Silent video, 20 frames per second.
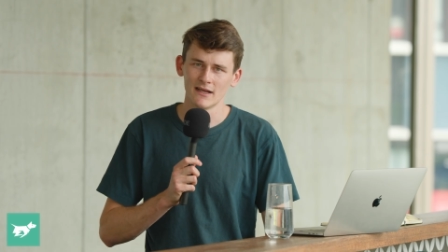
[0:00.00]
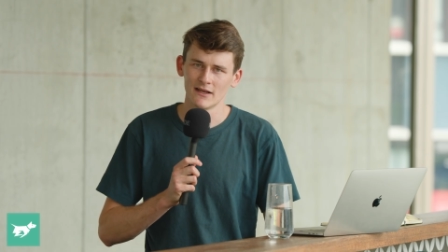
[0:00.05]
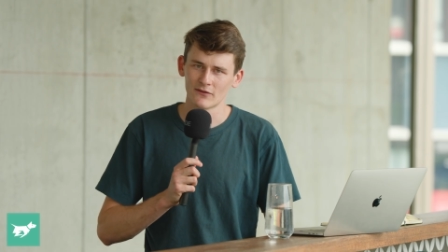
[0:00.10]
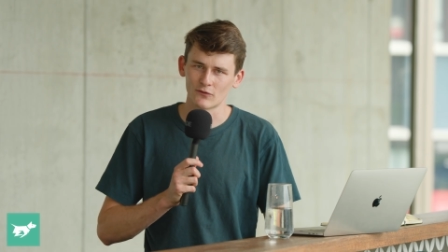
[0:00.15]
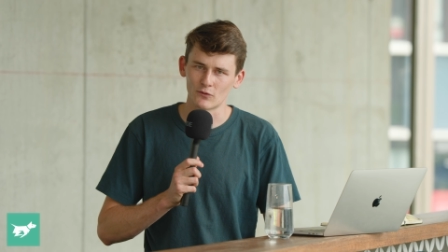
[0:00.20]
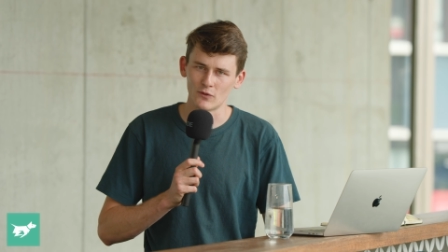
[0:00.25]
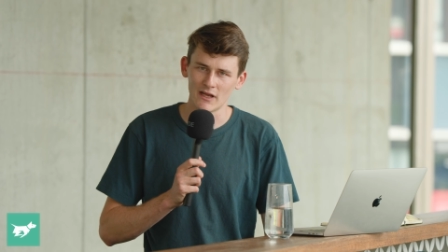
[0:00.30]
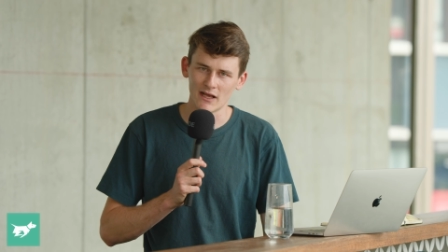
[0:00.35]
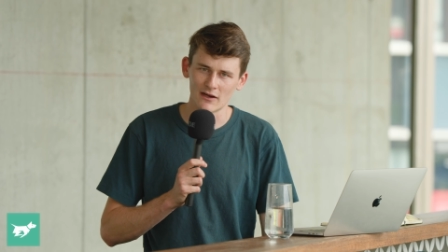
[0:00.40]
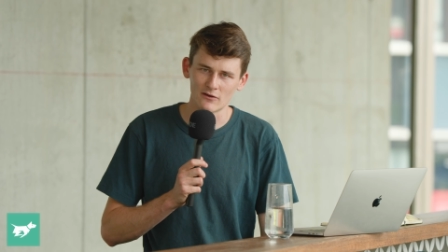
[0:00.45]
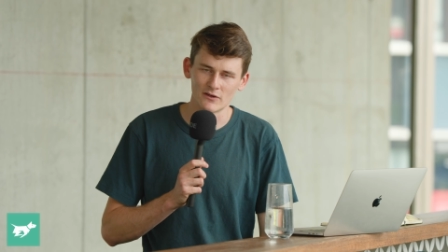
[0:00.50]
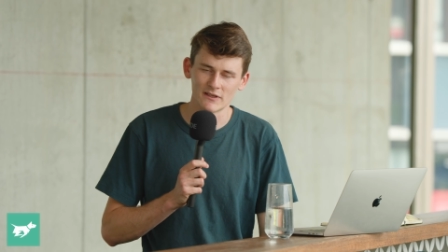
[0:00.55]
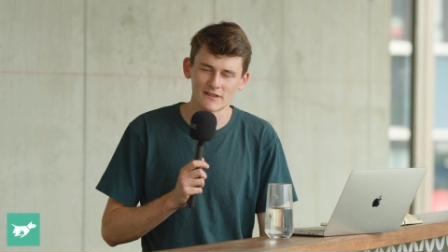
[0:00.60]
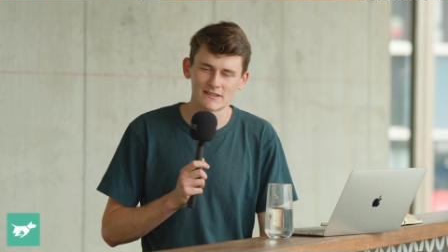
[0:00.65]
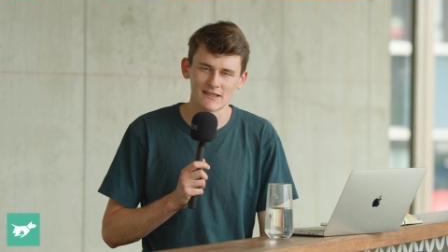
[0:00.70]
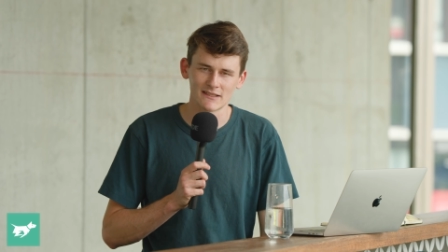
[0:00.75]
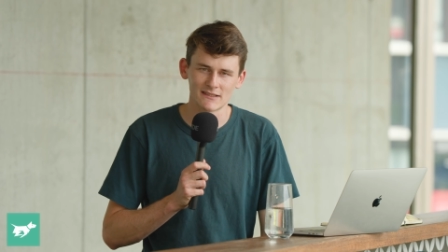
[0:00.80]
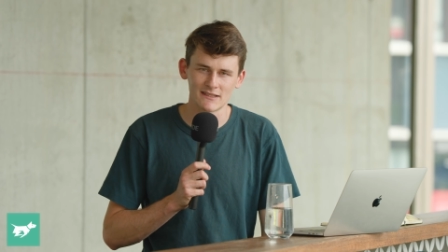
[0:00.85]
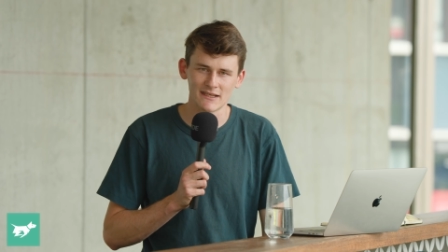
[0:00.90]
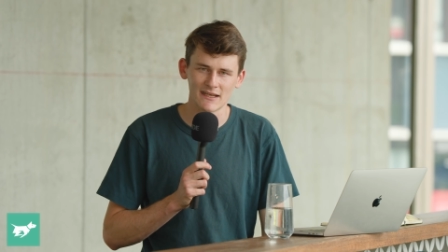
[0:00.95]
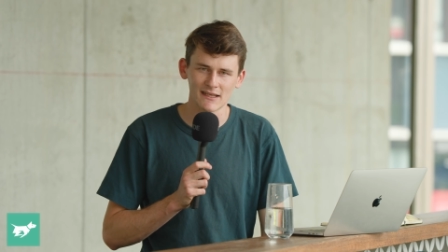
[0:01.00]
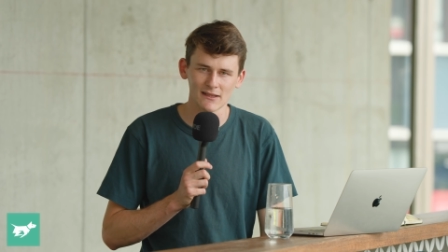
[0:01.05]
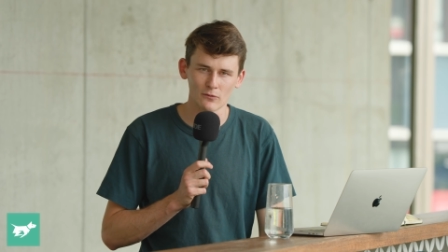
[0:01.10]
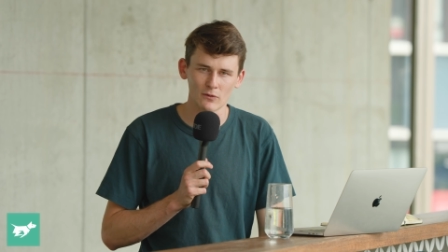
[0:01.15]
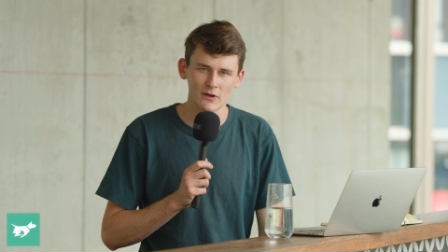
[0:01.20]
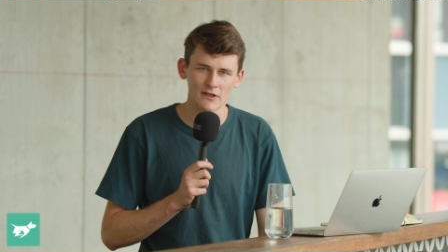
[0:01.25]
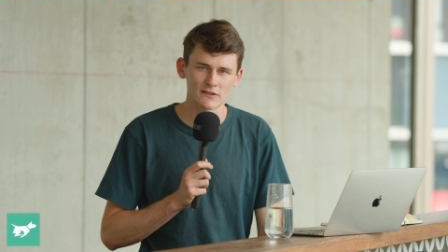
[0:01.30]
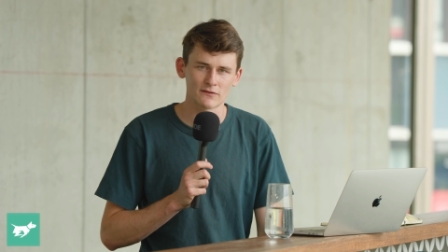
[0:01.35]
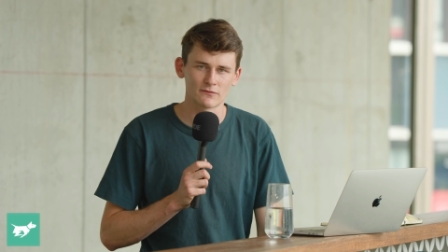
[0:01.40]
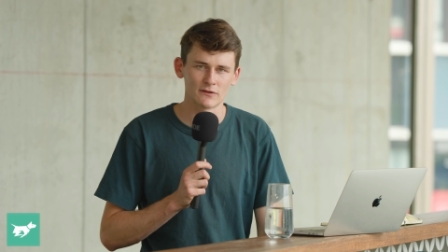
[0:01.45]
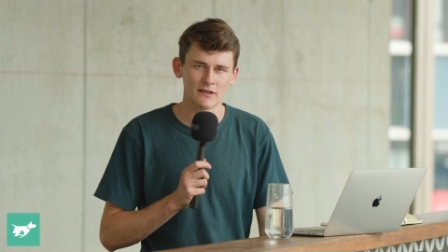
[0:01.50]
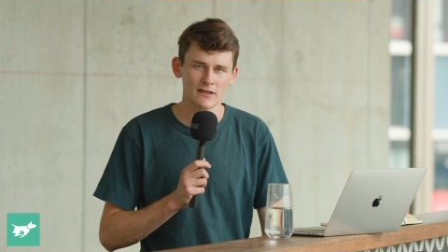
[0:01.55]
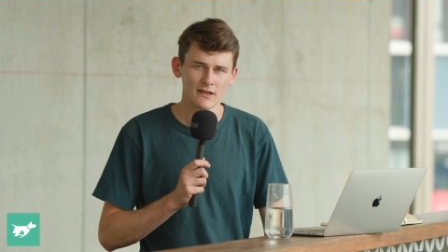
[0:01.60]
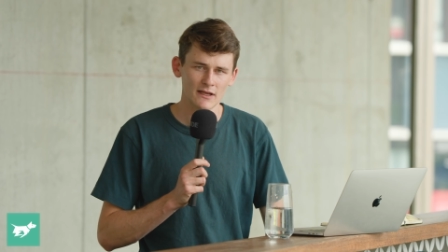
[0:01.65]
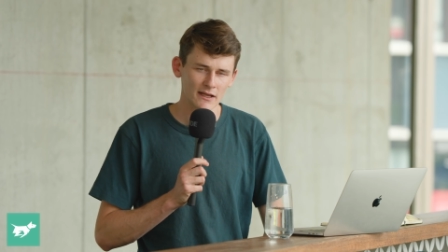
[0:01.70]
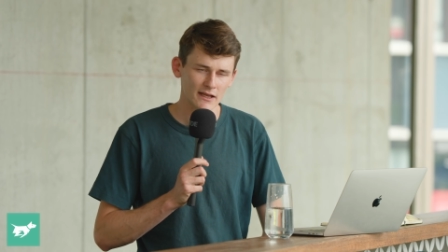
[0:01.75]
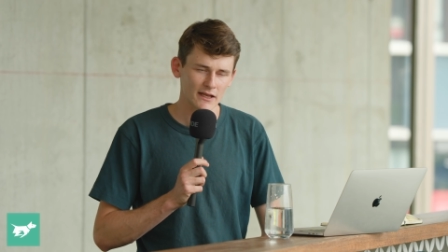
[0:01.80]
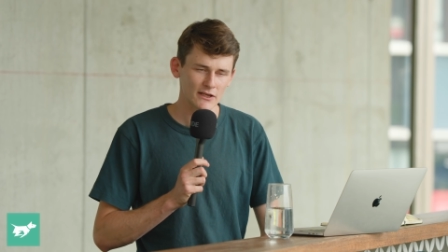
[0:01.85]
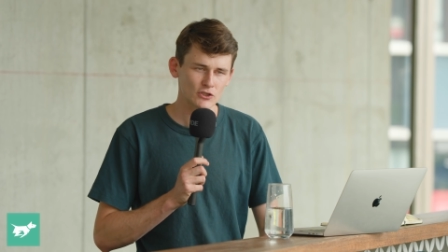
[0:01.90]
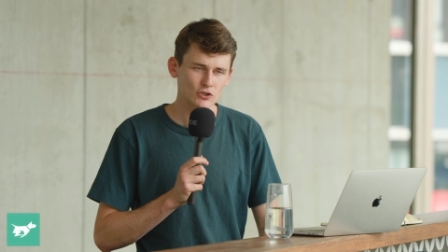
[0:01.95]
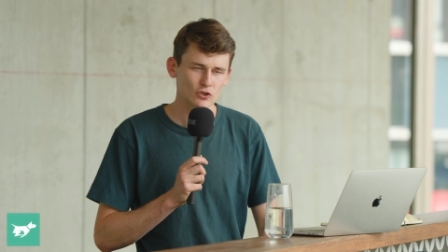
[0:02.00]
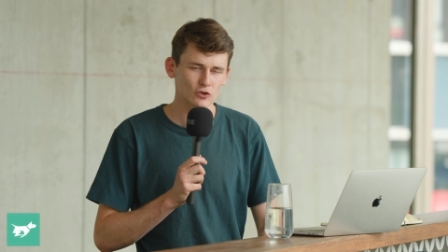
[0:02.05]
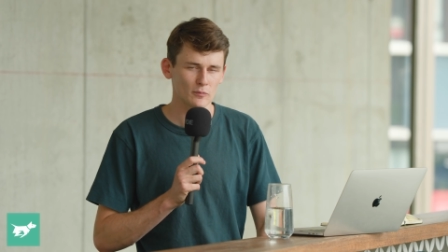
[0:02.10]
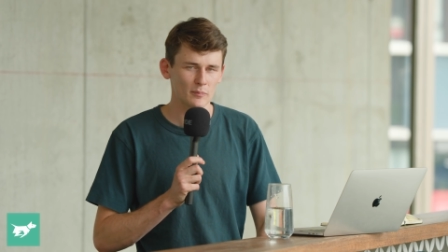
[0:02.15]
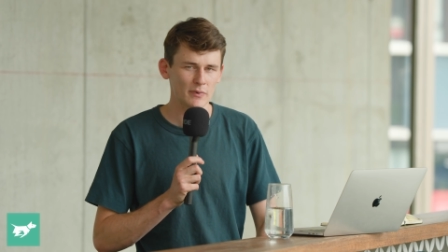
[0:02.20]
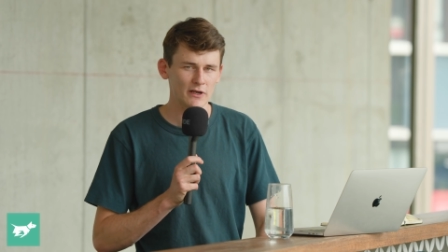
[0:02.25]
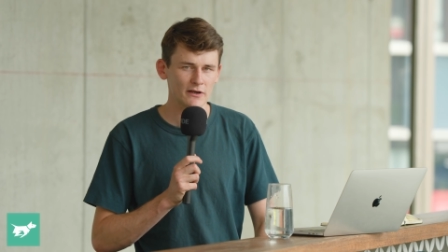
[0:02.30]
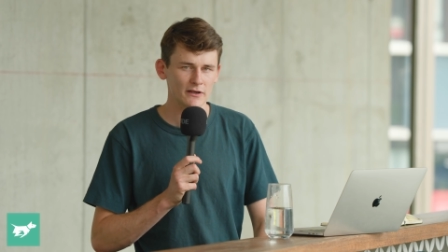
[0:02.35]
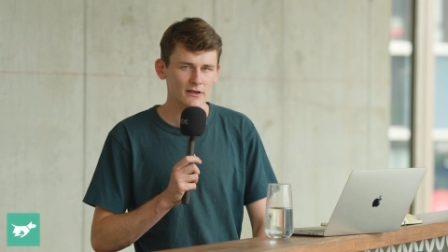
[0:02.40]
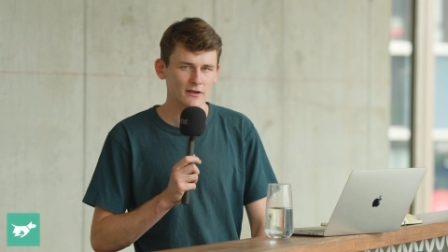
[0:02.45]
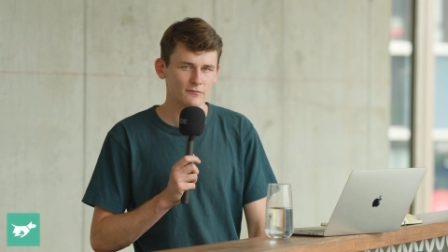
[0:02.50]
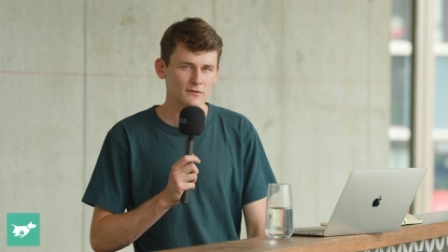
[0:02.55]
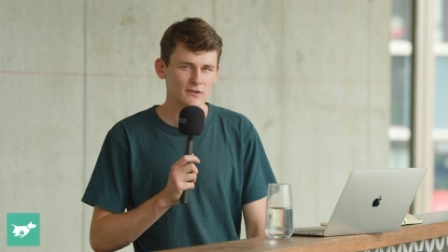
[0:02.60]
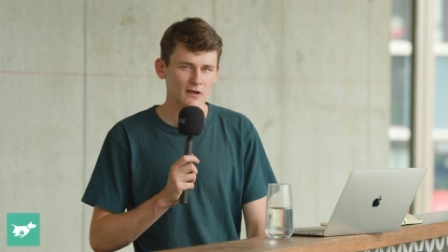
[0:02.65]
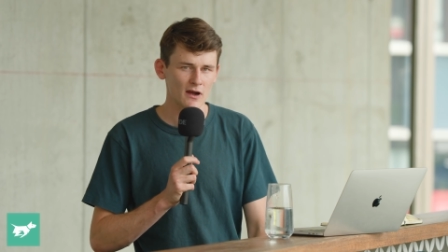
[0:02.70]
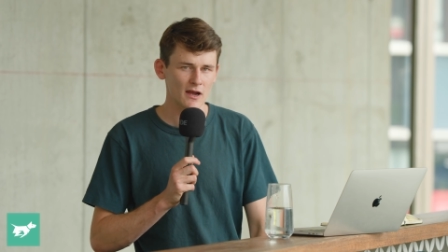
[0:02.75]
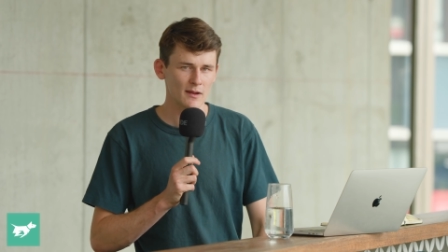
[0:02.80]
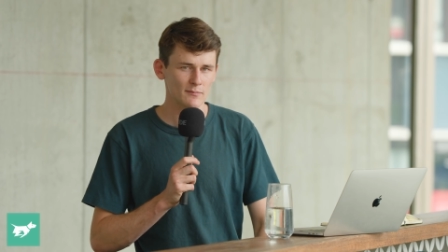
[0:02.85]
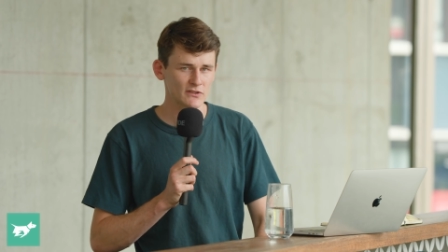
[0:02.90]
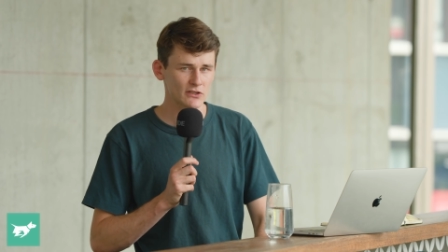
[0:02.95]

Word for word: 360 kilowatts for a short period of time.